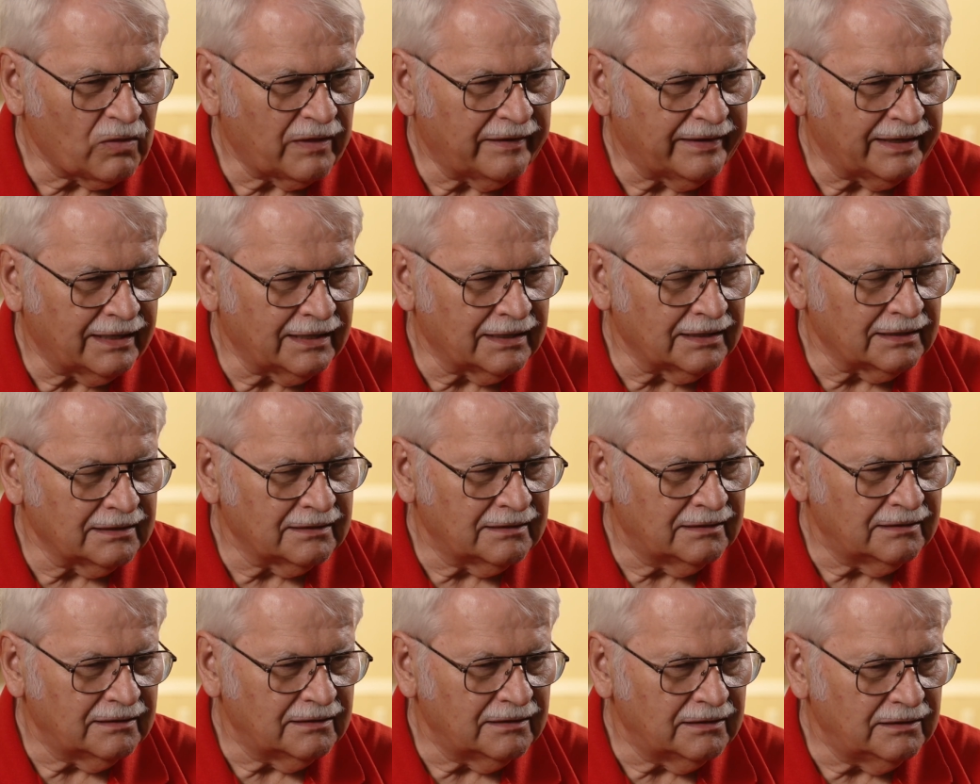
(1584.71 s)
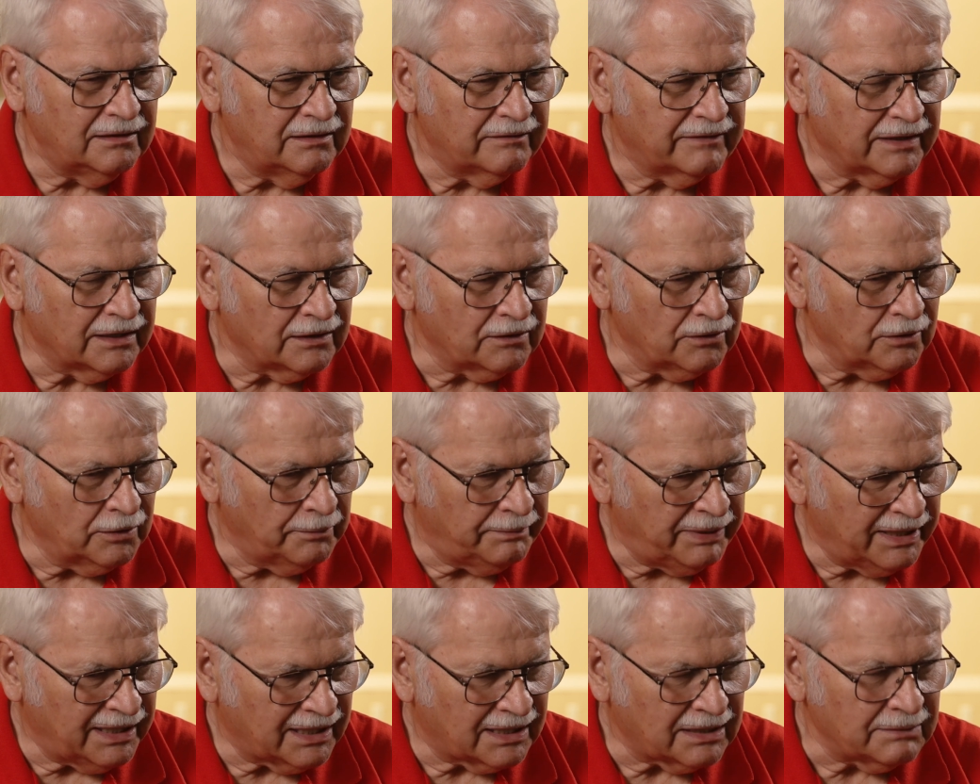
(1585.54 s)
And you've got no
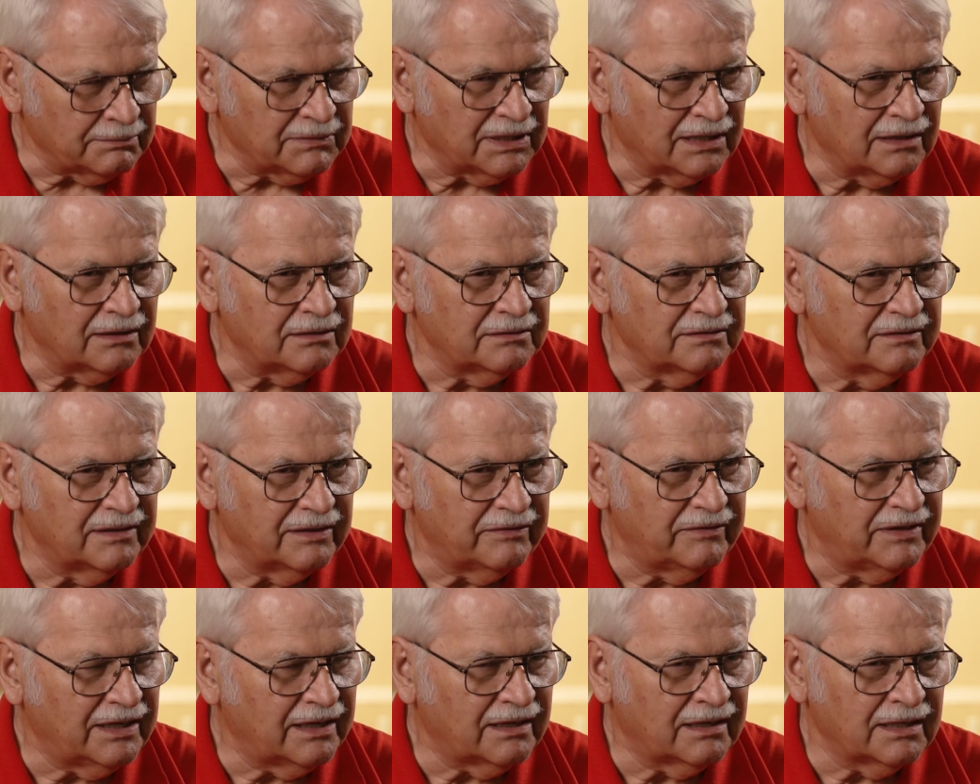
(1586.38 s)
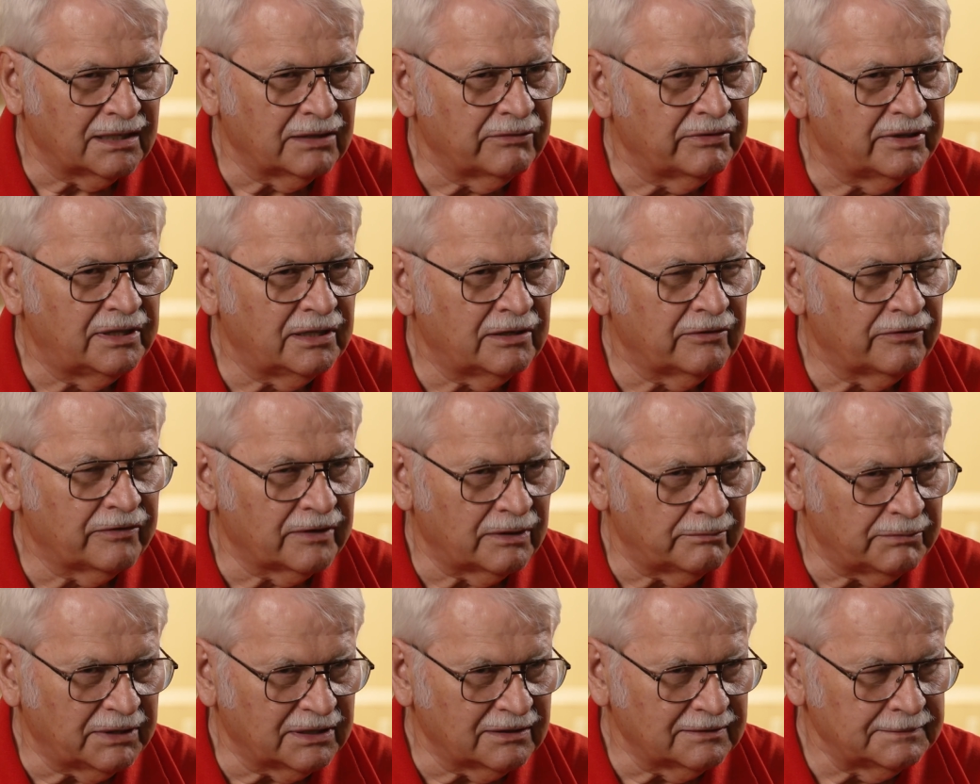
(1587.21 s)
backup now. They've taken everything
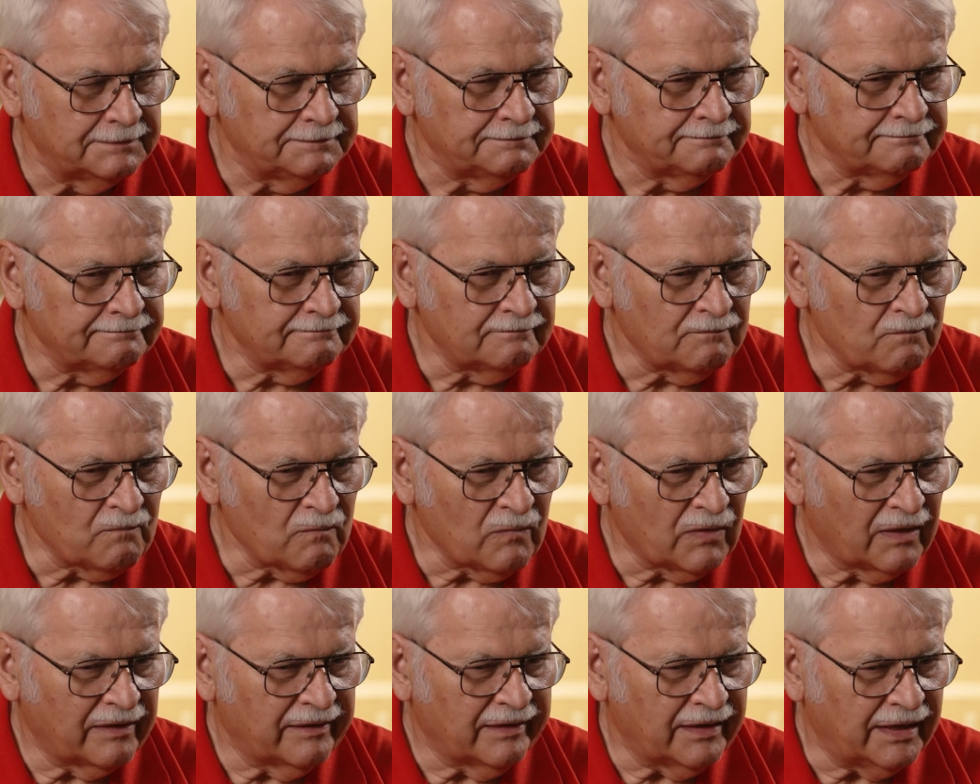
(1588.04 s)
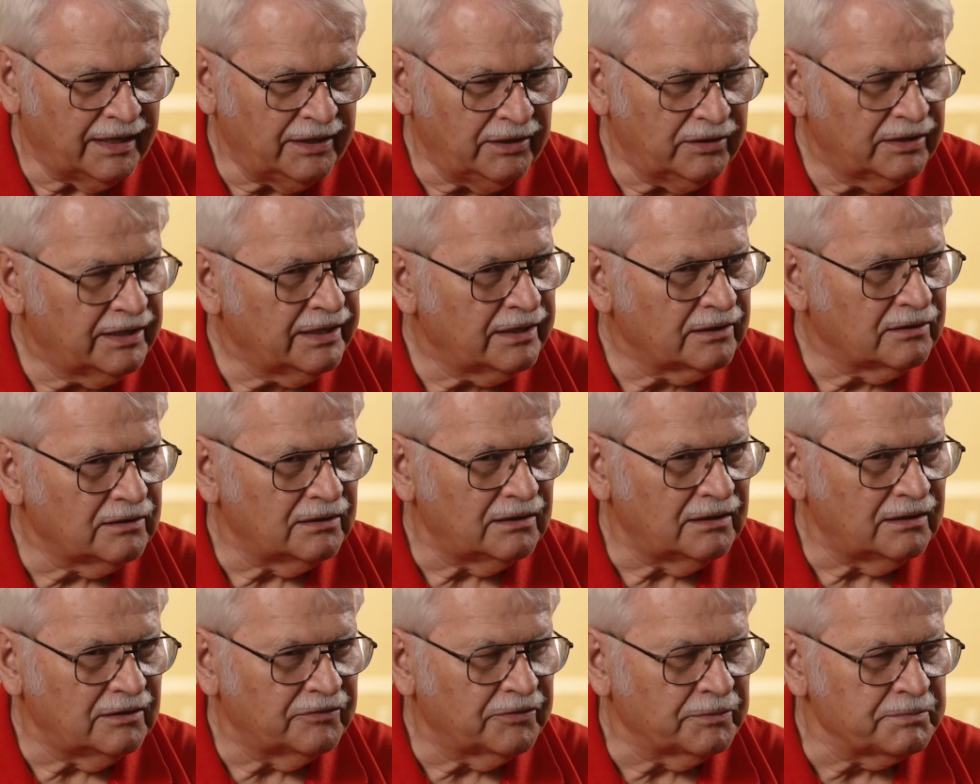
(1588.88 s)
from you and you get a
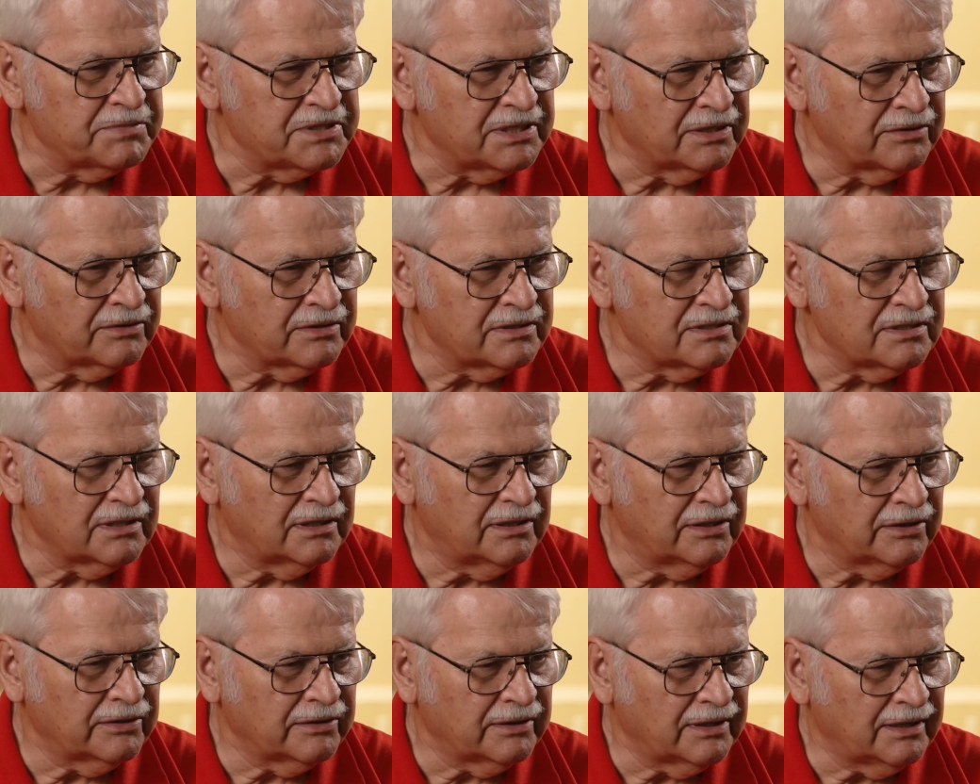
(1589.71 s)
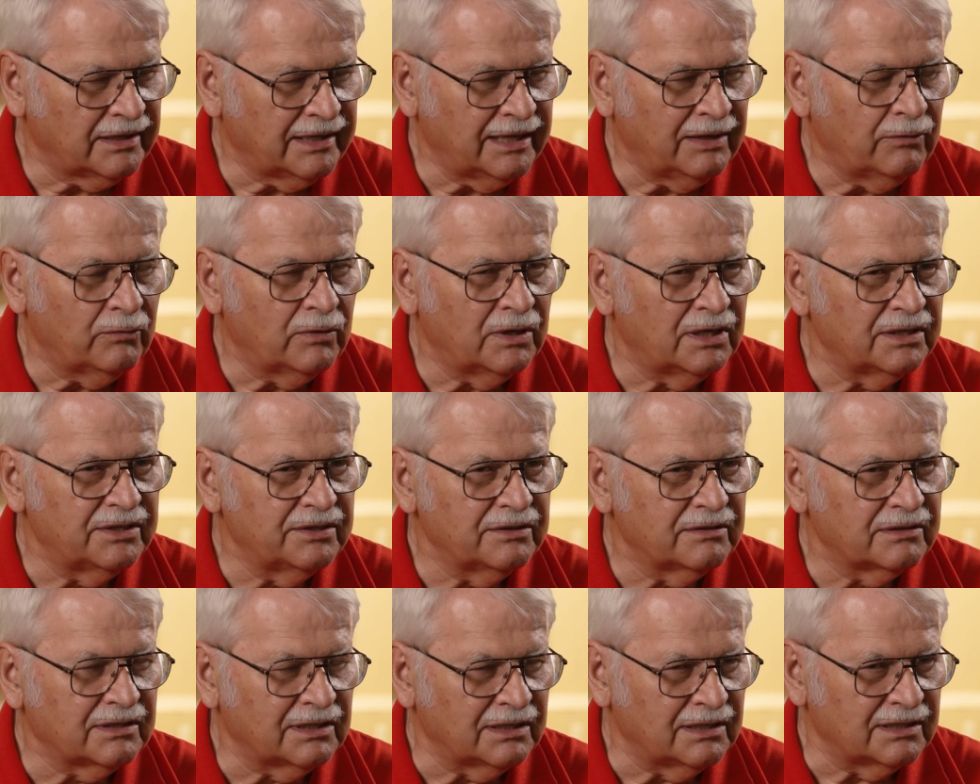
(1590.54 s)
call from Central Security, they want
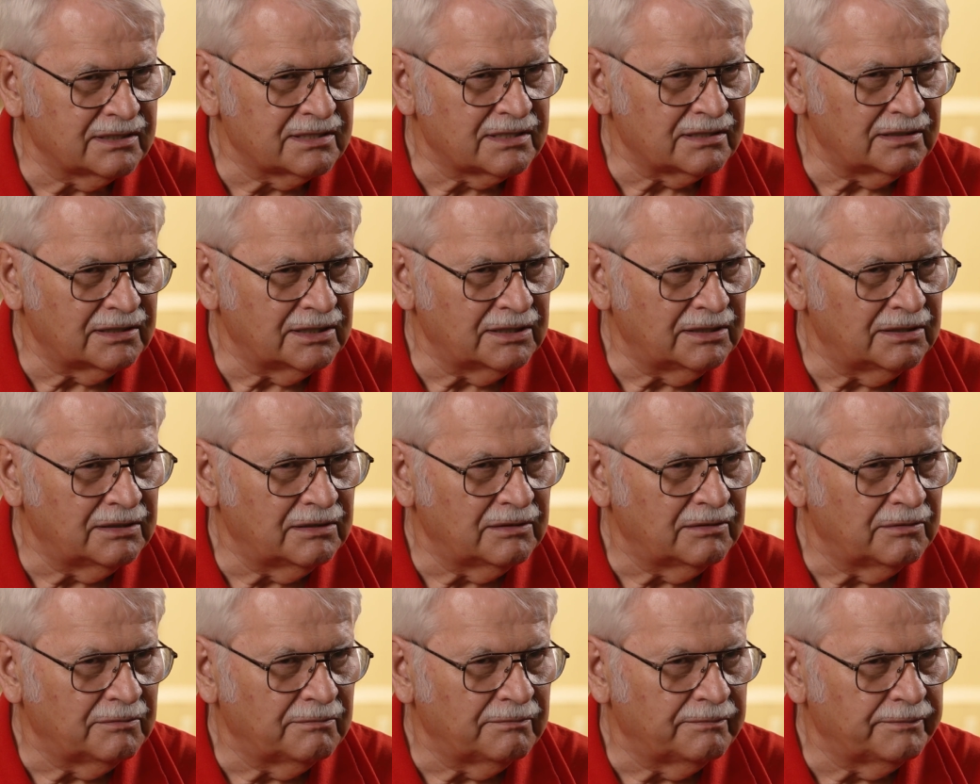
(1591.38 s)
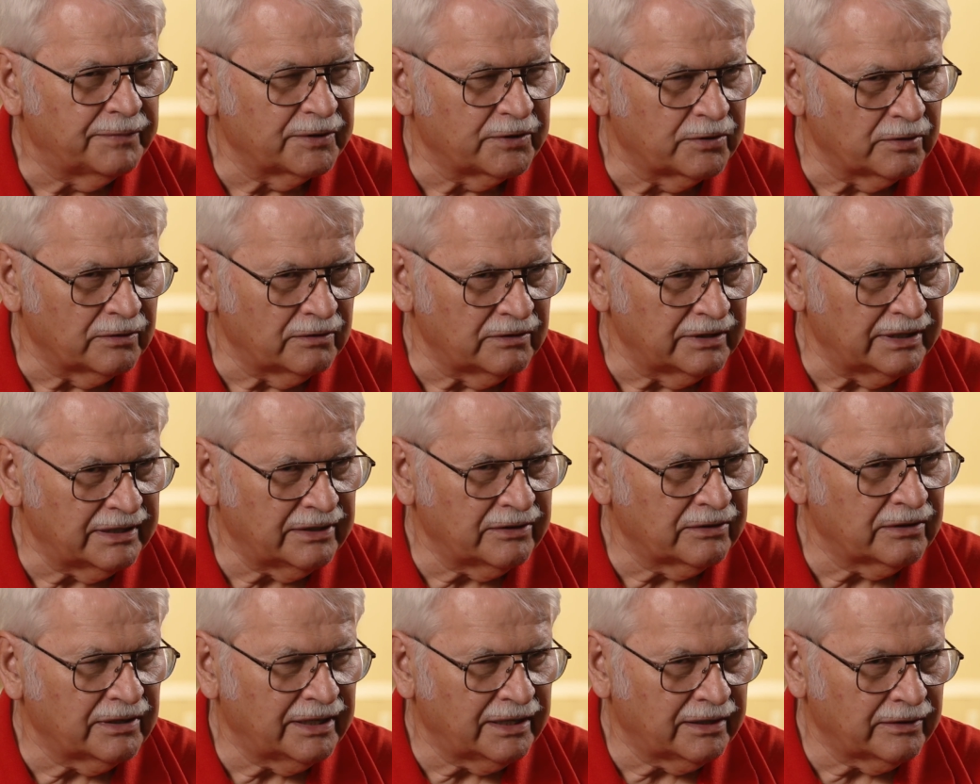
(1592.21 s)
you constantly patrolling
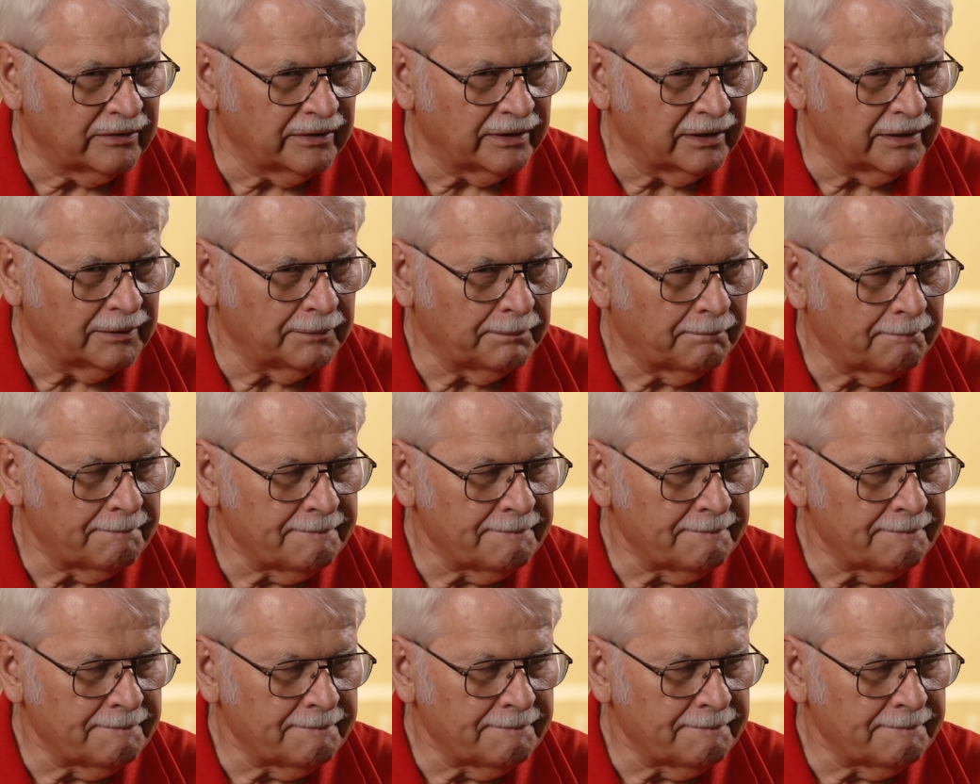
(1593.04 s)
your area.